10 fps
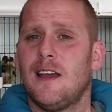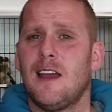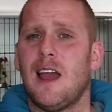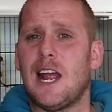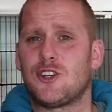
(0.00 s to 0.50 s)

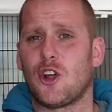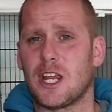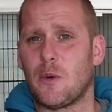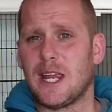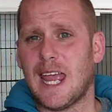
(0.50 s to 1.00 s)
enjoy your
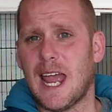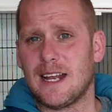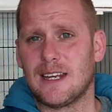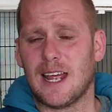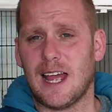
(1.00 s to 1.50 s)

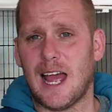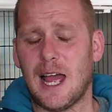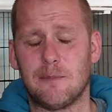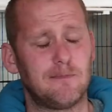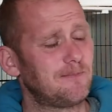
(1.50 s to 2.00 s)
weekend.
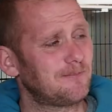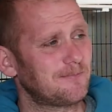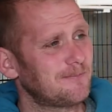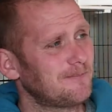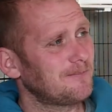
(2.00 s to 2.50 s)
Um,
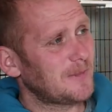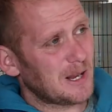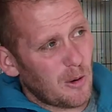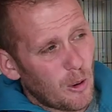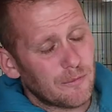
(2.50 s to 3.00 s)

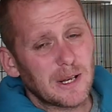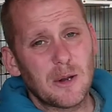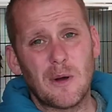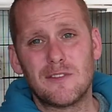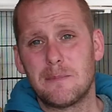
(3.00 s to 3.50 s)
hopefully the
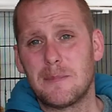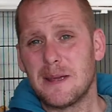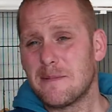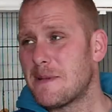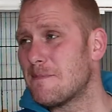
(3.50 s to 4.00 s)
weather will be
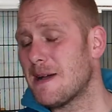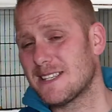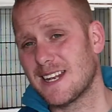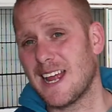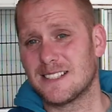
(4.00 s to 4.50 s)
a bit better
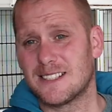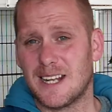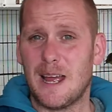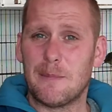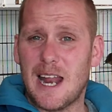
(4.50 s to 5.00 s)
than it has today.
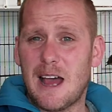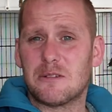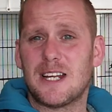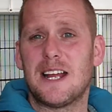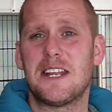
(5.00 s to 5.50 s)
I mean,
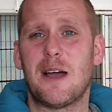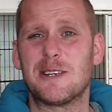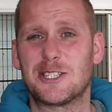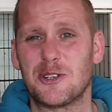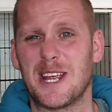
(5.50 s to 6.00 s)
outside now it's
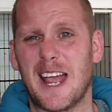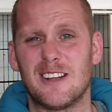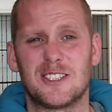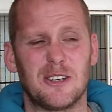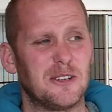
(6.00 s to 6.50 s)
sunny
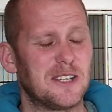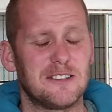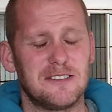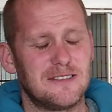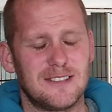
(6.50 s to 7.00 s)
again, so you,
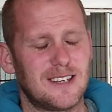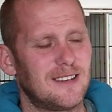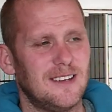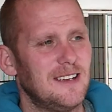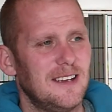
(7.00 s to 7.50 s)

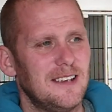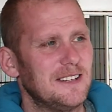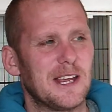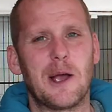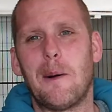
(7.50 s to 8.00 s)

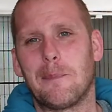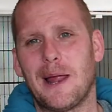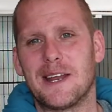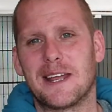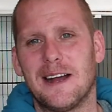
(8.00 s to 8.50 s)
you can't
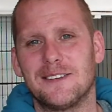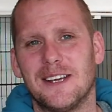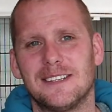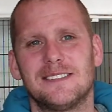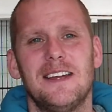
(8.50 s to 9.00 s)
plan it, can you?
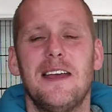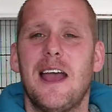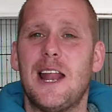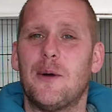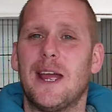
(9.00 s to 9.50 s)

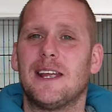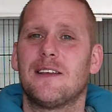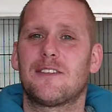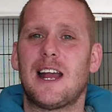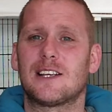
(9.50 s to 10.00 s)
Anyway,
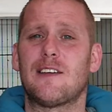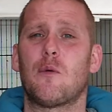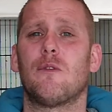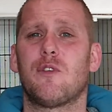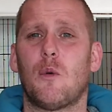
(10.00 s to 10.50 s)
thanks
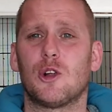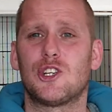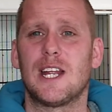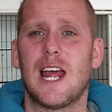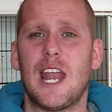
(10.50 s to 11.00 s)
everyone for
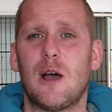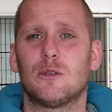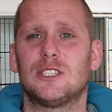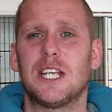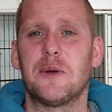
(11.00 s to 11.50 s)
watching, and I will
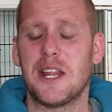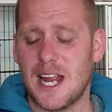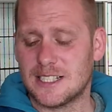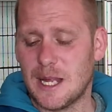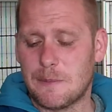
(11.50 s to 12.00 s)
see you in the
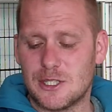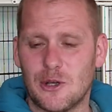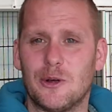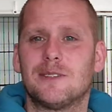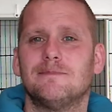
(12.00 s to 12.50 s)
next episode.